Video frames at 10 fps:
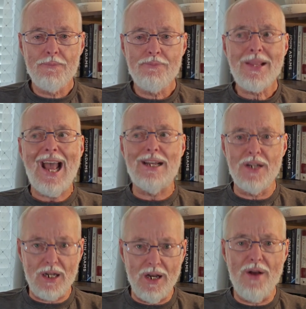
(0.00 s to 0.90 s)
and
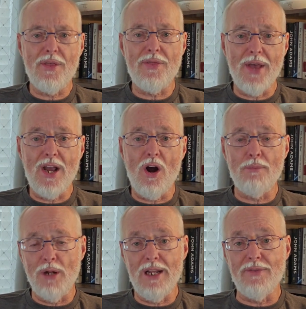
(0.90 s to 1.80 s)
declare that they are
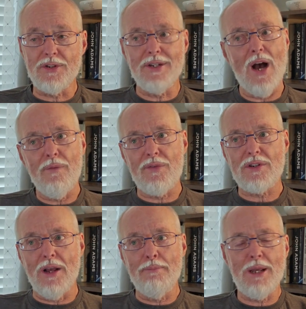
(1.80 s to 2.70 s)
believers. Now, for
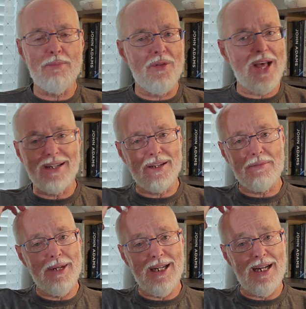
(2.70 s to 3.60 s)
some people, that doesn't
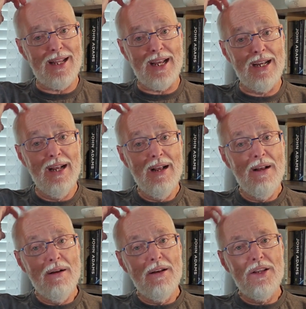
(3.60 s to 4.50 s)
mean anything.
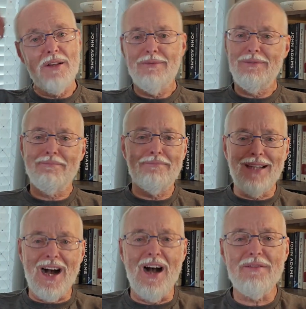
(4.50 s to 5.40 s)

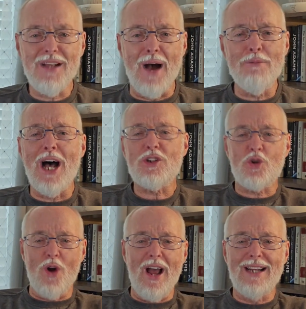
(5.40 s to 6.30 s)
I, am not
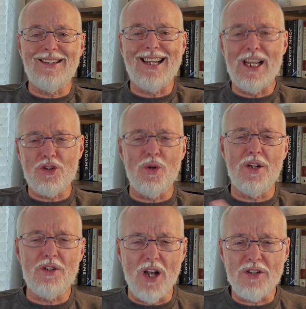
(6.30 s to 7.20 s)
trying to get you to
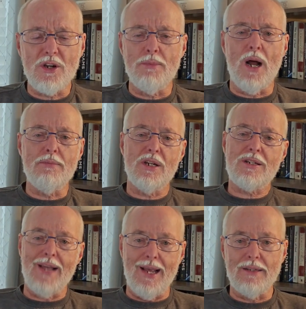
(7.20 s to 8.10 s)
judge him. I'm just
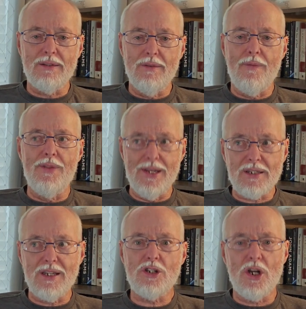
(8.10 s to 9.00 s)
saying this
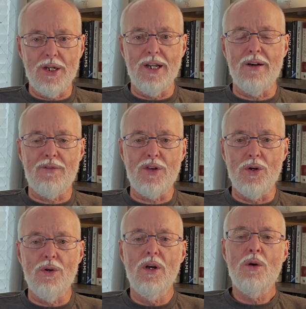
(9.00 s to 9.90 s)
is a good
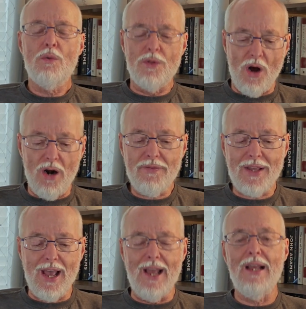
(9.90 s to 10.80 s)
interview with
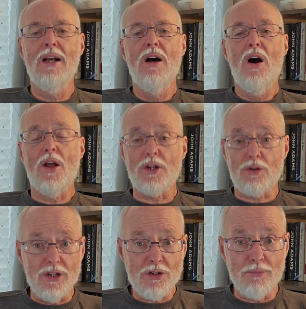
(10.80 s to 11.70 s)
RFK on a
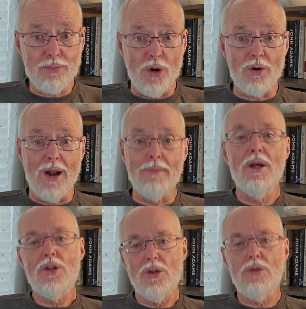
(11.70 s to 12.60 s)
Christian program.
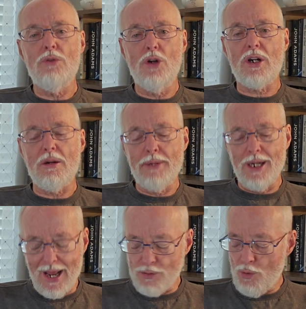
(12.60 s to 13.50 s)
You're going to be
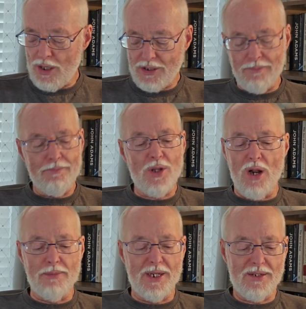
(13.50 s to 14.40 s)
glad you watch it. That's all
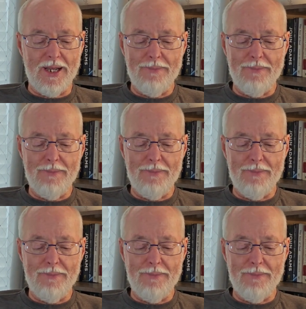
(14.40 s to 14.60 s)
I'm going to say.